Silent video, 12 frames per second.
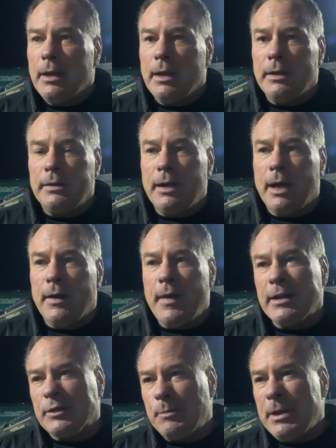And uh,
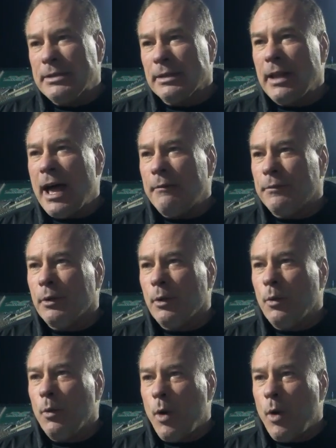that speaks a lot for